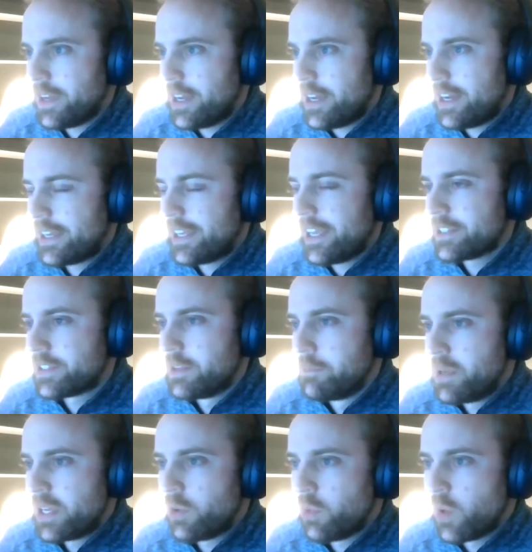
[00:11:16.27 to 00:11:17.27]
I guess the
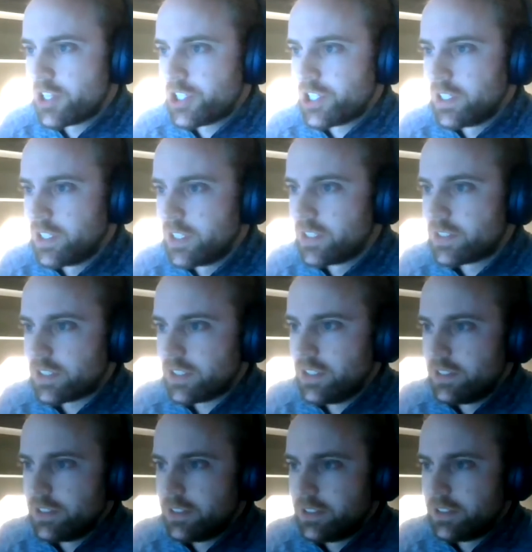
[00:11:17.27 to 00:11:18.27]
big question is,
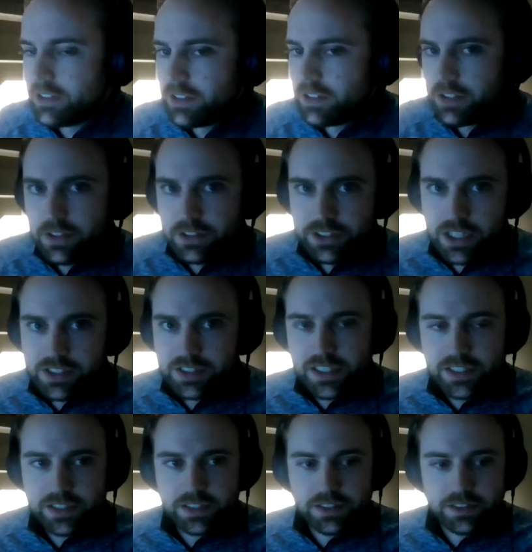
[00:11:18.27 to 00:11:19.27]
does
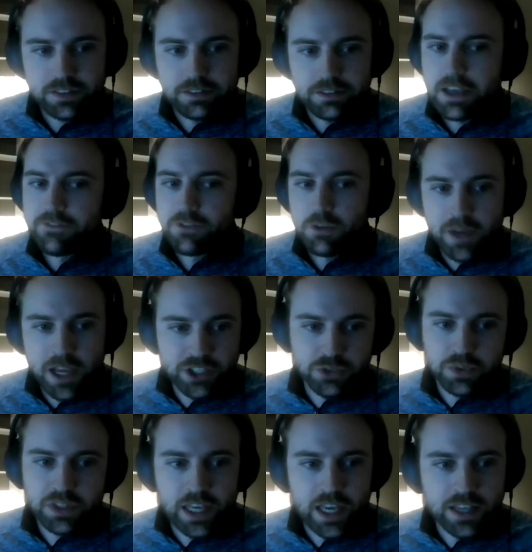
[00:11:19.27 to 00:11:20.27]
this information
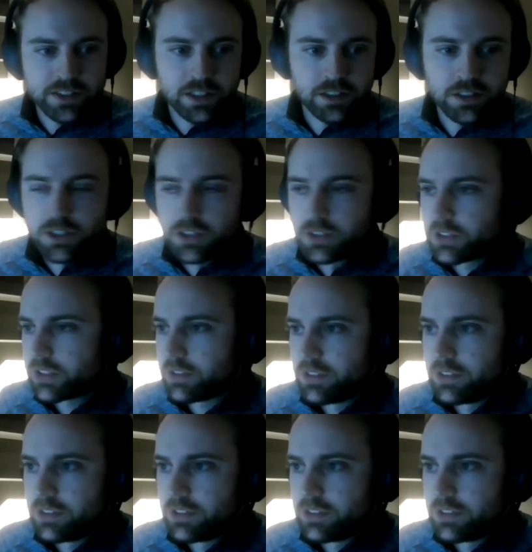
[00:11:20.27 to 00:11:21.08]
with Casey Close